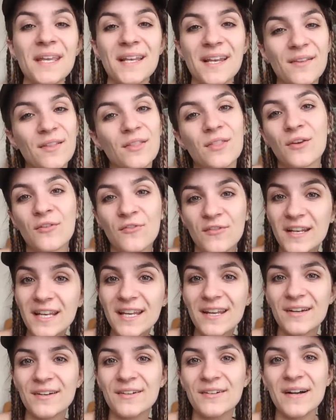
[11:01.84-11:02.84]
in another
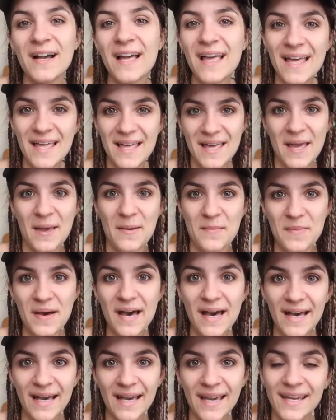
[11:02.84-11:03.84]
video.
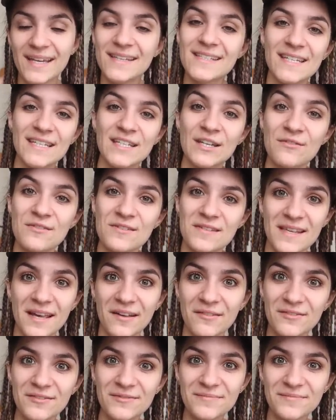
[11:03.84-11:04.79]
Bye. Take care of yourself.